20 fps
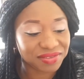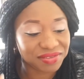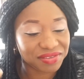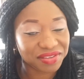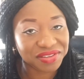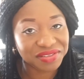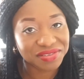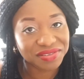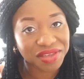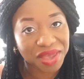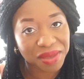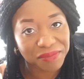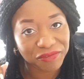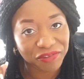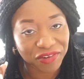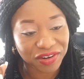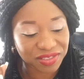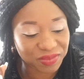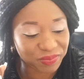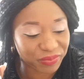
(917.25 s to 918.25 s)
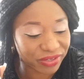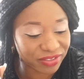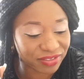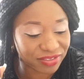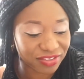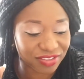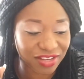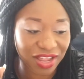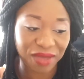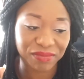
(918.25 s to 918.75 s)
the same first
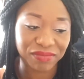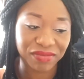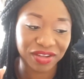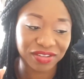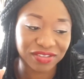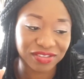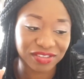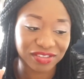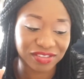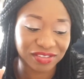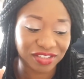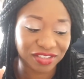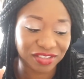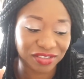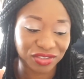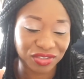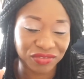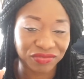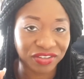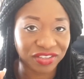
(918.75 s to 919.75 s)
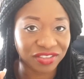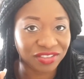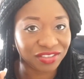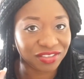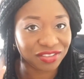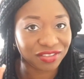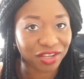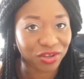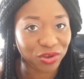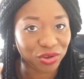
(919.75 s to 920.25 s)
person I met in the university
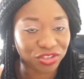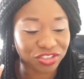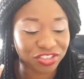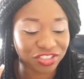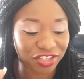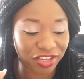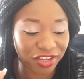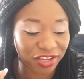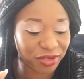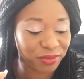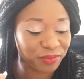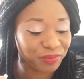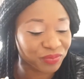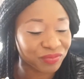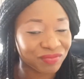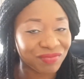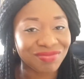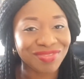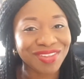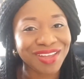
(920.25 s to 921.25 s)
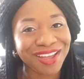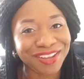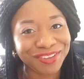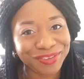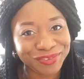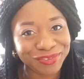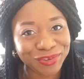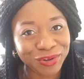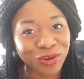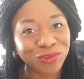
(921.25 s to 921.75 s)
second year, and
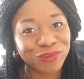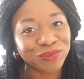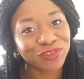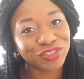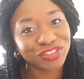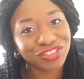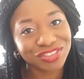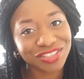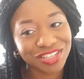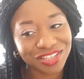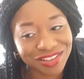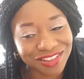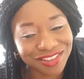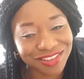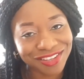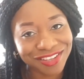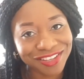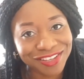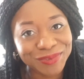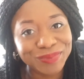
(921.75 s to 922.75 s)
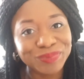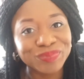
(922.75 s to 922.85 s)
unfortunately,